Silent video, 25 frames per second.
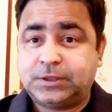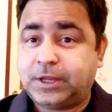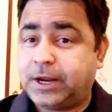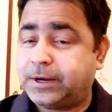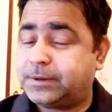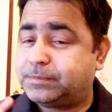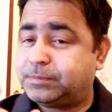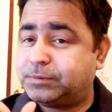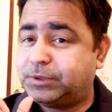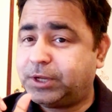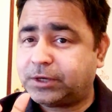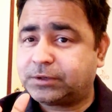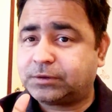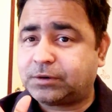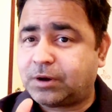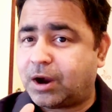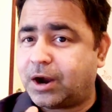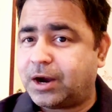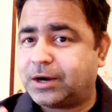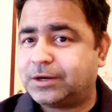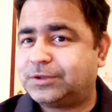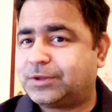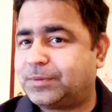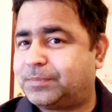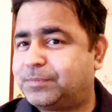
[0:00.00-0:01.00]
that
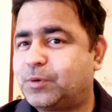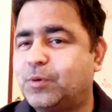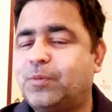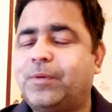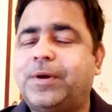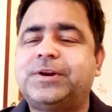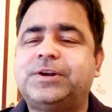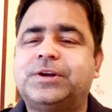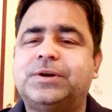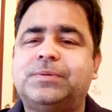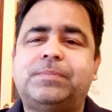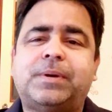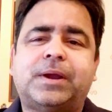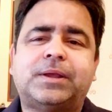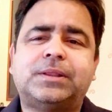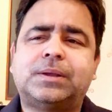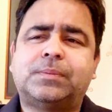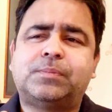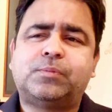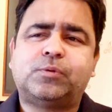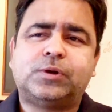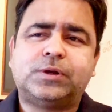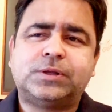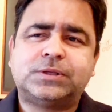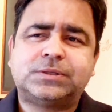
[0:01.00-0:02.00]
card the provided by the
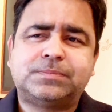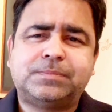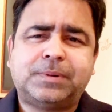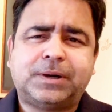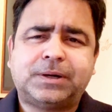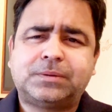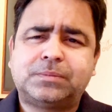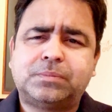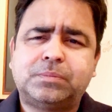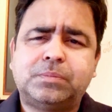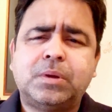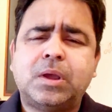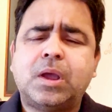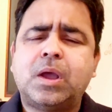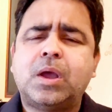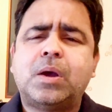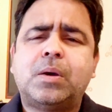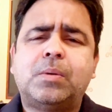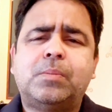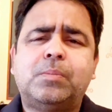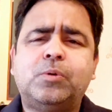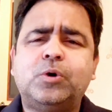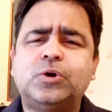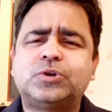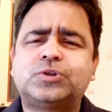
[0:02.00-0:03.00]
police. But
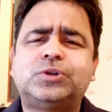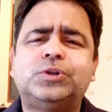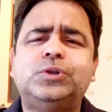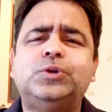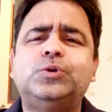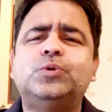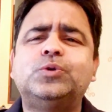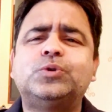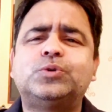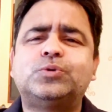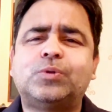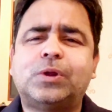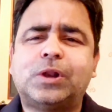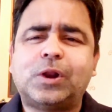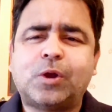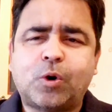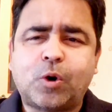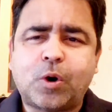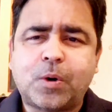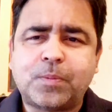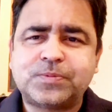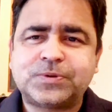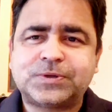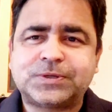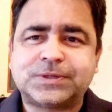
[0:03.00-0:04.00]
most usual
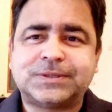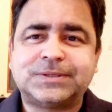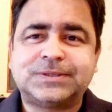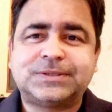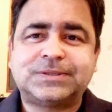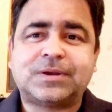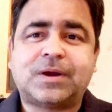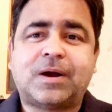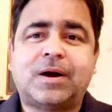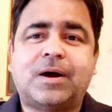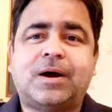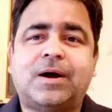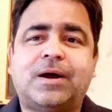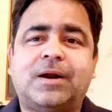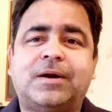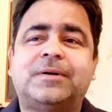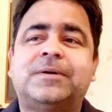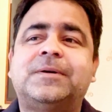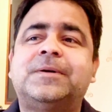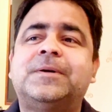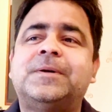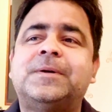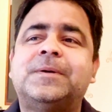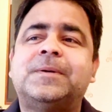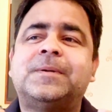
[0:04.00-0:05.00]
options are
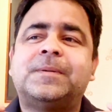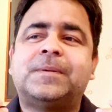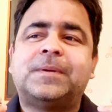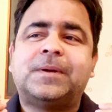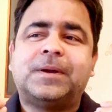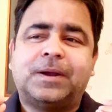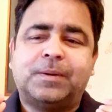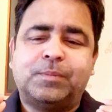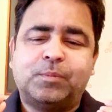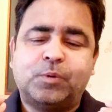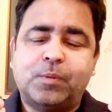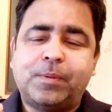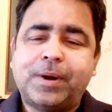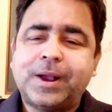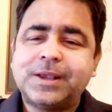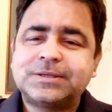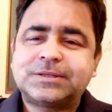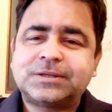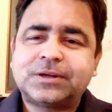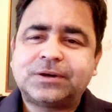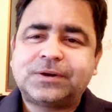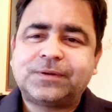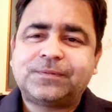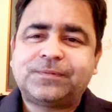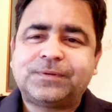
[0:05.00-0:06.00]
mobile
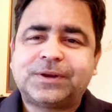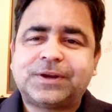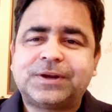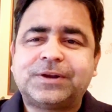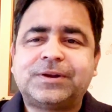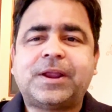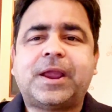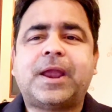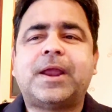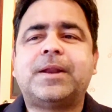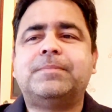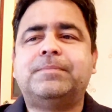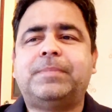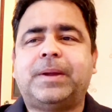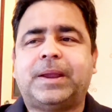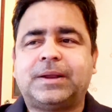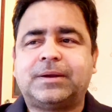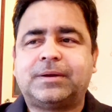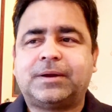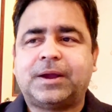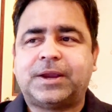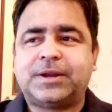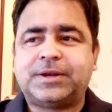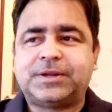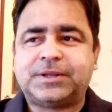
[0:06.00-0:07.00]
certificate and
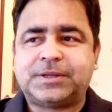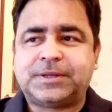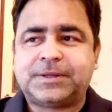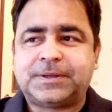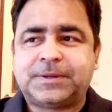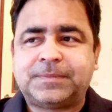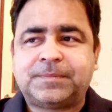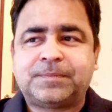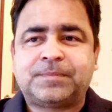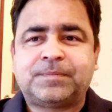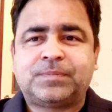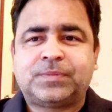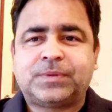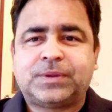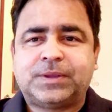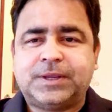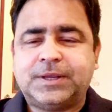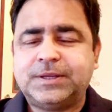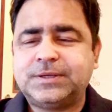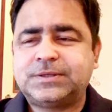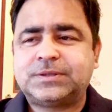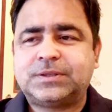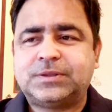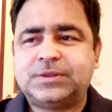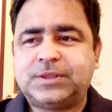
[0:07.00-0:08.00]
bank ID.
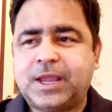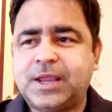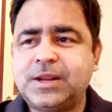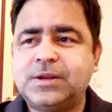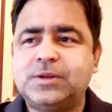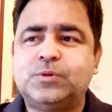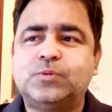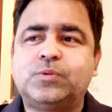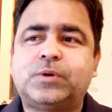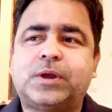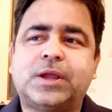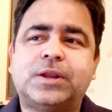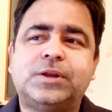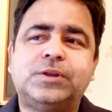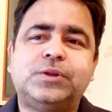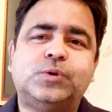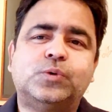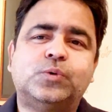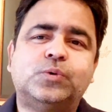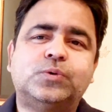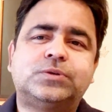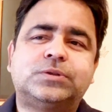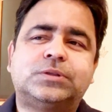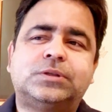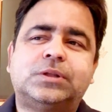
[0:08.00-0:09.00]
Yes, then you can
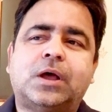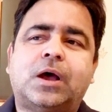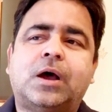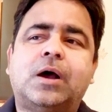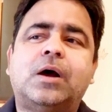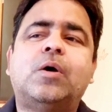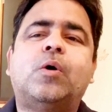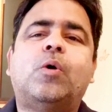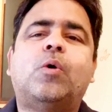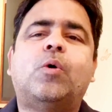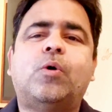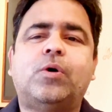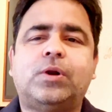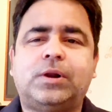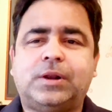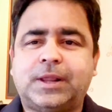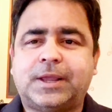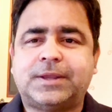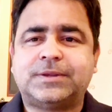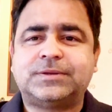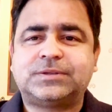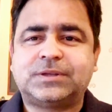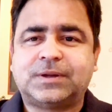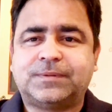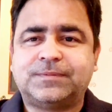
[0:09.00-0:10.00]
use the
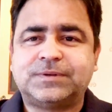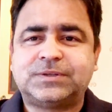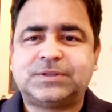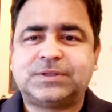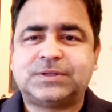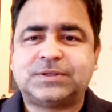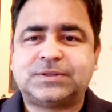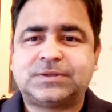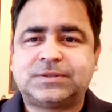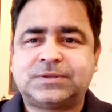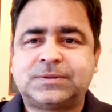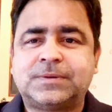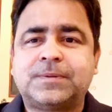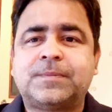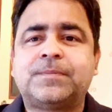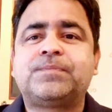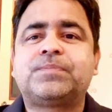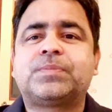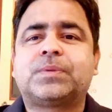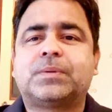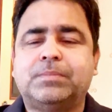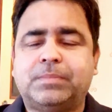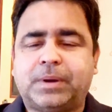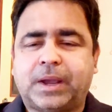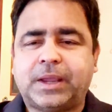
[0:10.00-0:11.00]
online services
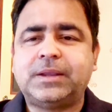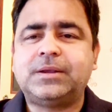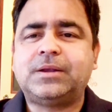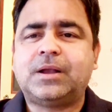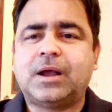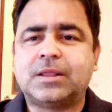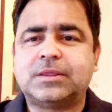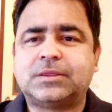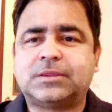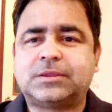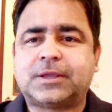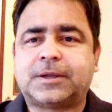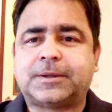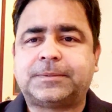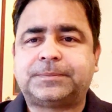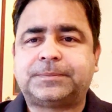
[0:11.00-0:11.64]
by Kanta.